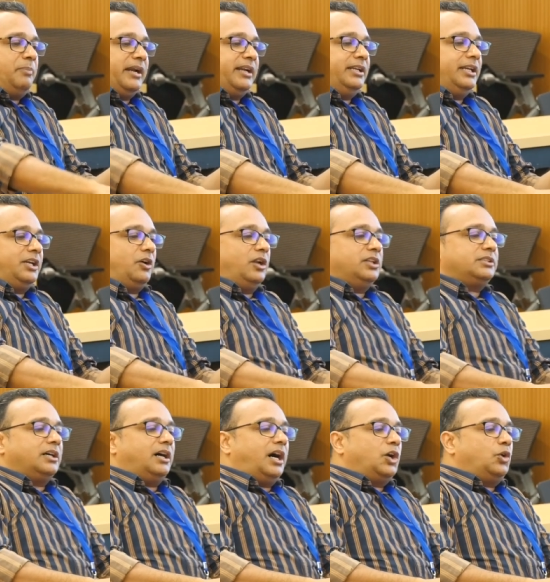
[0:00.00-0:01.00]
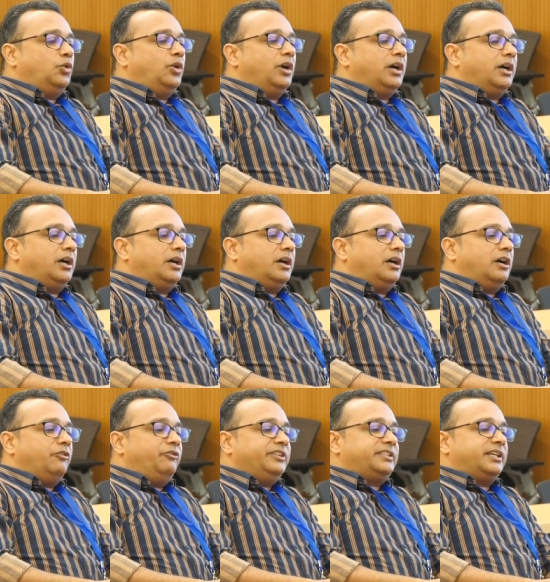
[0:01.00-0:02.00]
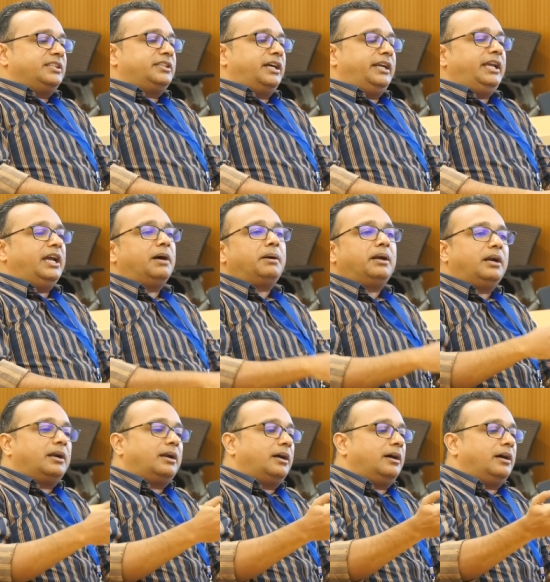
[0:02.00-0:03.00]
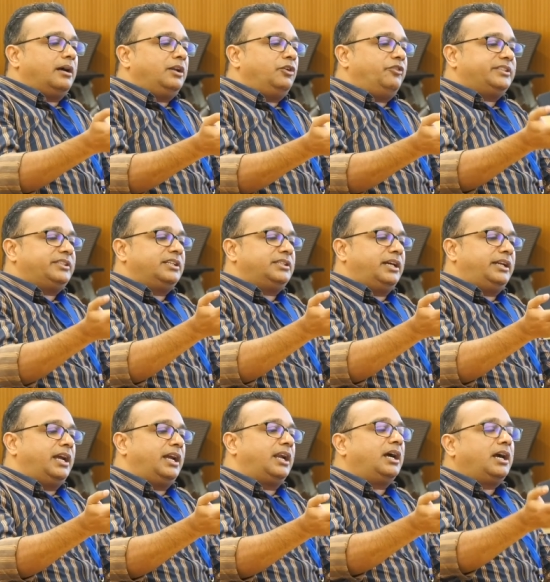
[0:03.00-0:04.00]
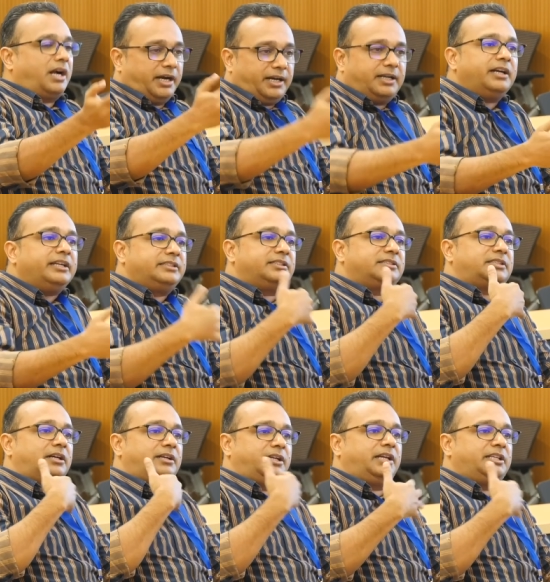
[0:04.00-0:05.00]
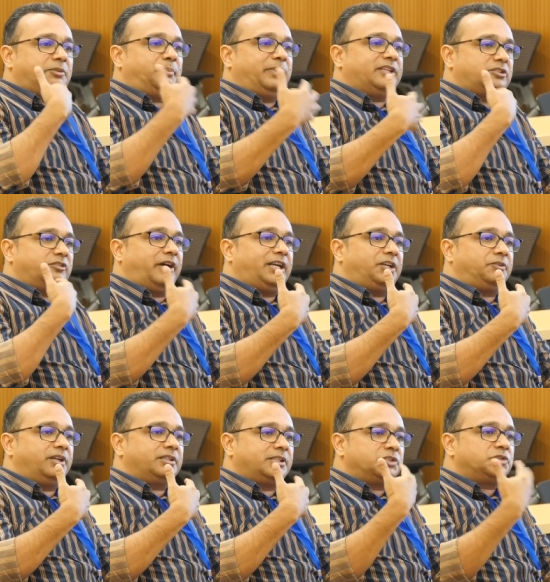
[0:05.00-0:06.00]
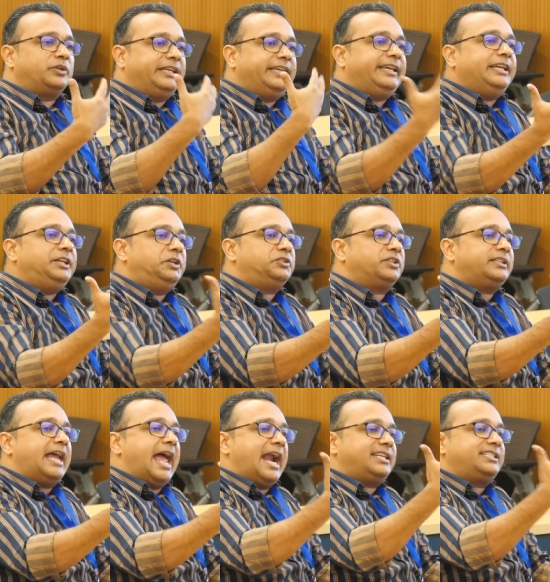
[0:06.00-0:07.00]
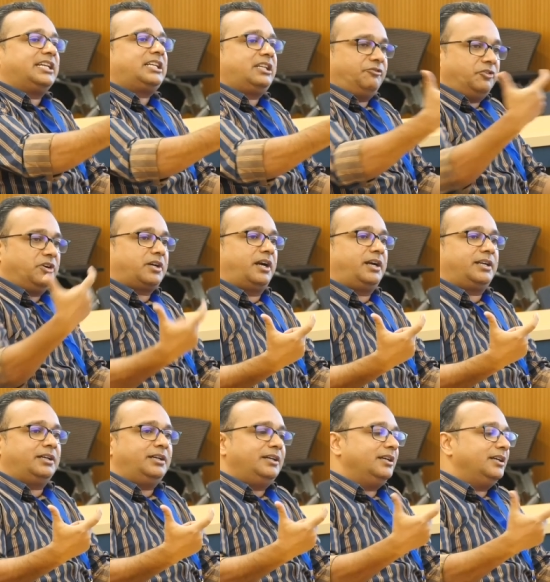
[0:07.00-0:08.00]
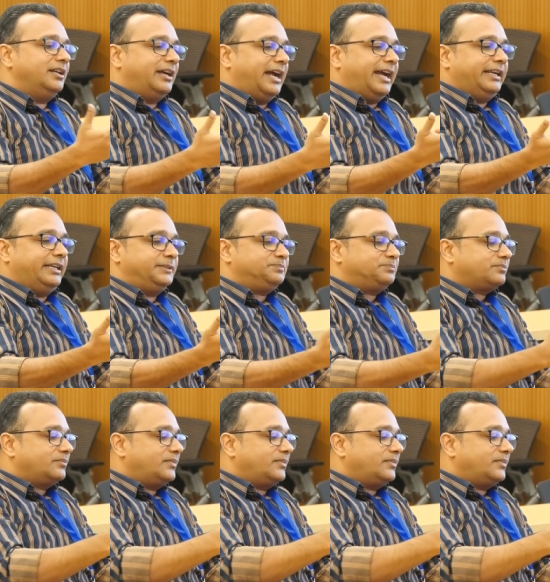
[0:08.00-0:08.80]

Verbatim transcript: Panini calls akuha visarjaniya uh, in visarjanianam kanta is, is the place of articulation. So he, he uses an adjective for kanta, and